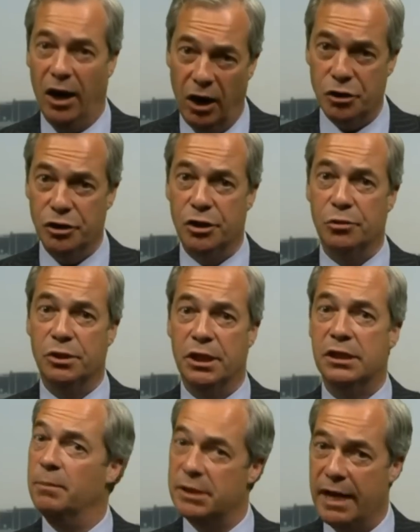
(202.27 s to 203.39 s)
our judicial
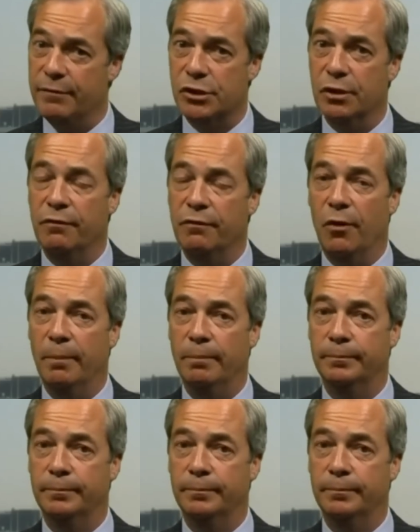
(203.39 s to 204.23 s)
system has ever stood for.